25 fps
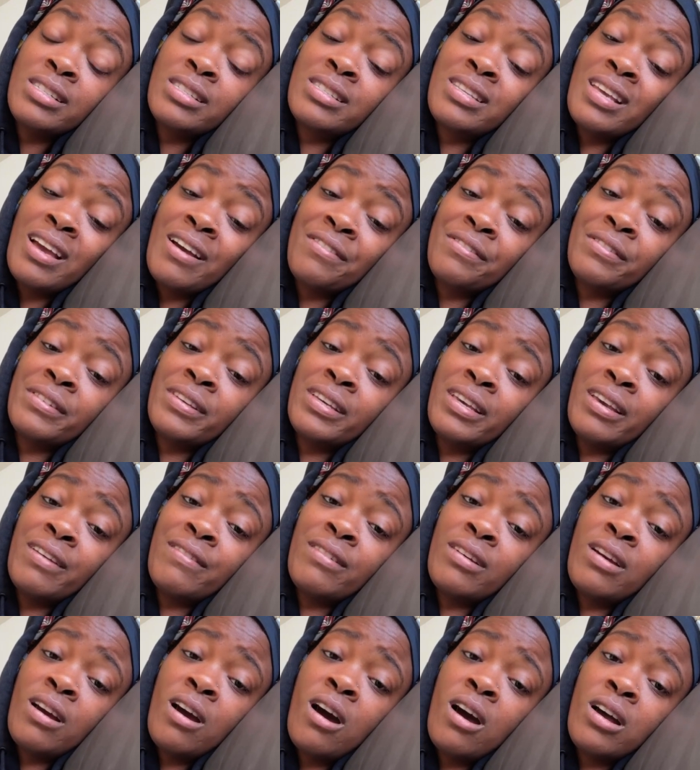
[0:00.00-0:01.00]
it's definitely
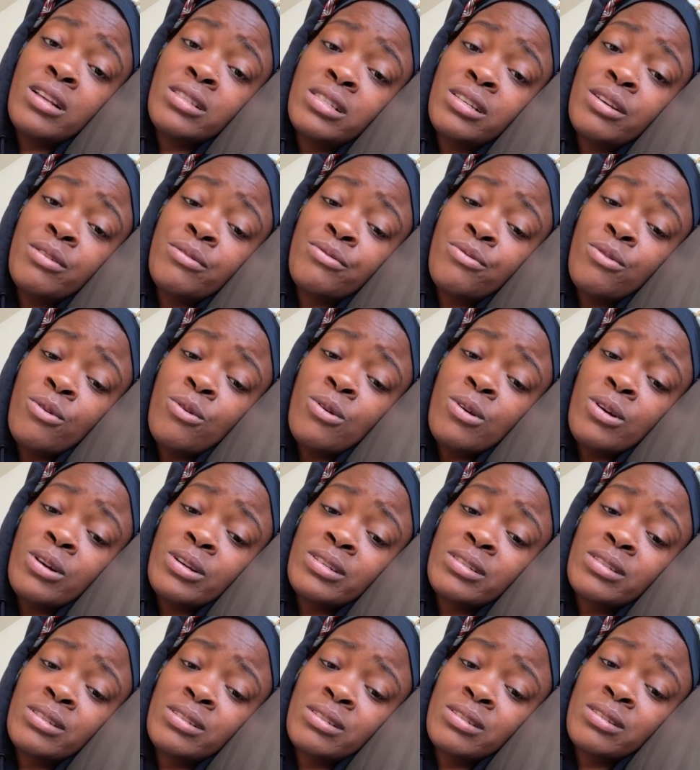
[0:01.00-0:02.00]
giving haunted
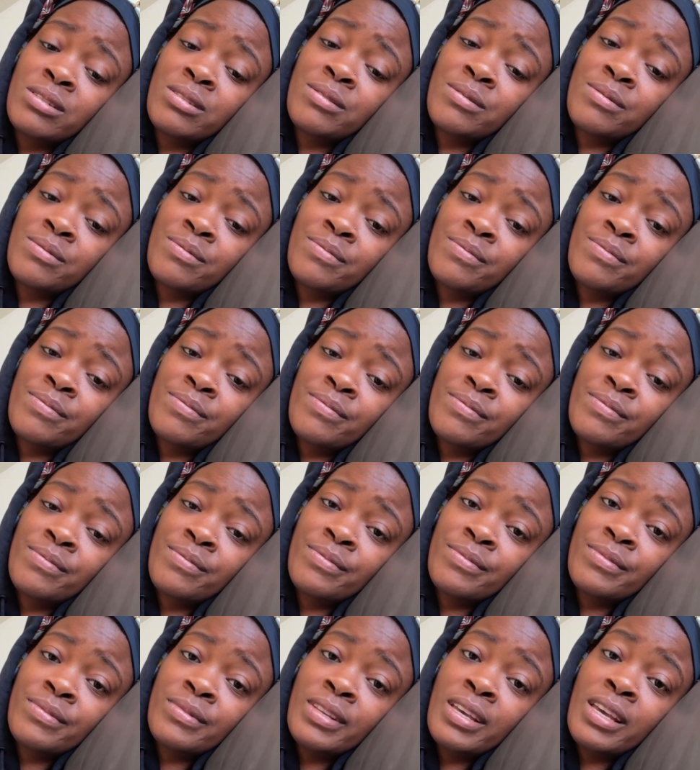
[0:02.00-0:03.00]
force.
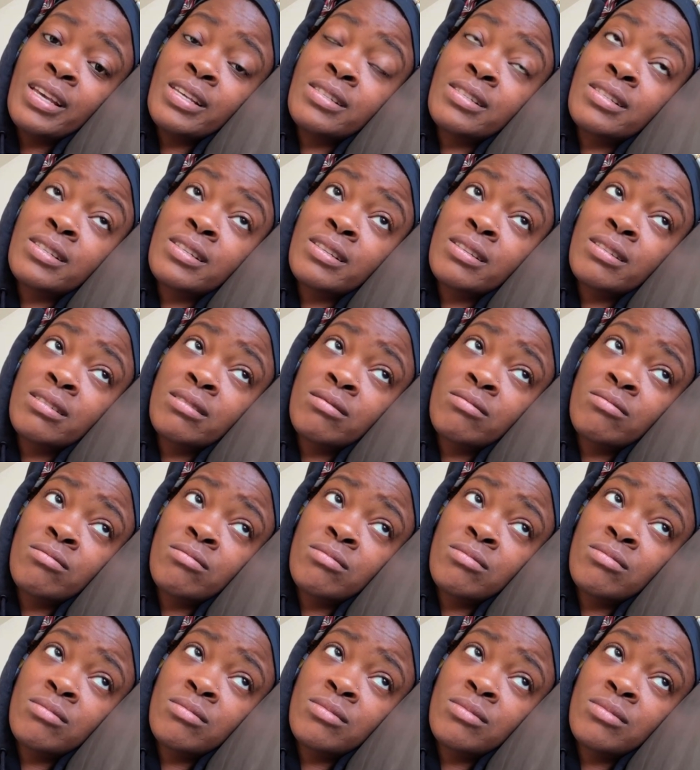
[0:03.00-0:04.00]

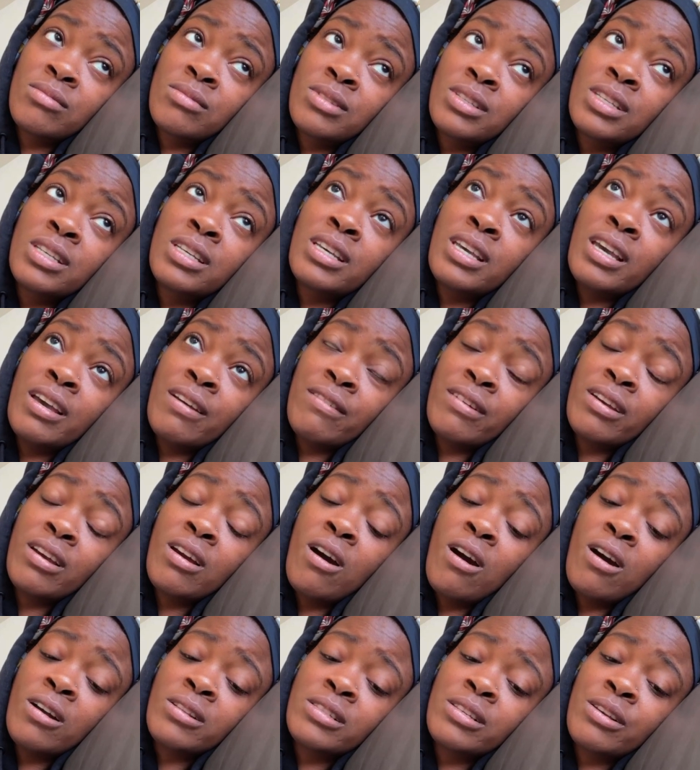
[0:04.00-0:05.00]
It's
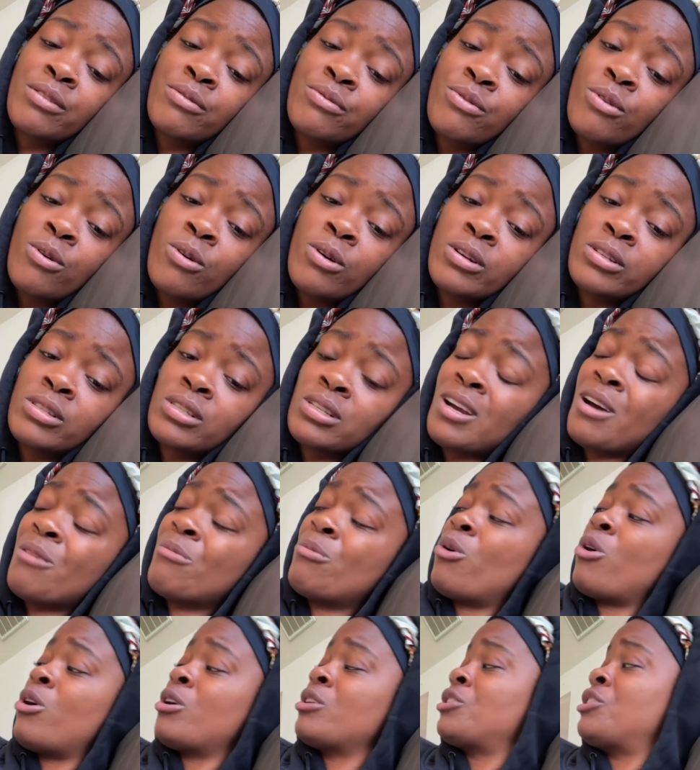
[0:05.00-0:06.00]
giving haunted force.
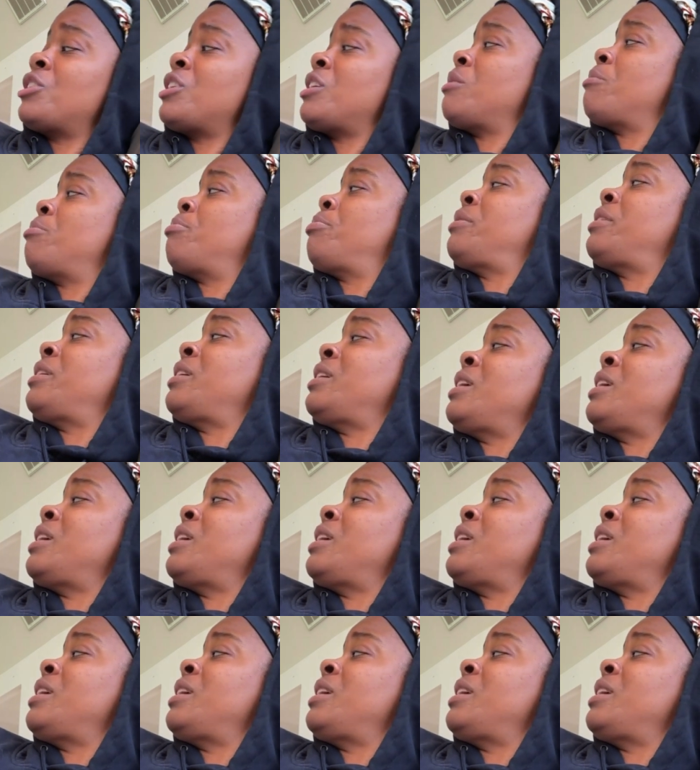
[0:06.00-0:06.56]
Come on, G,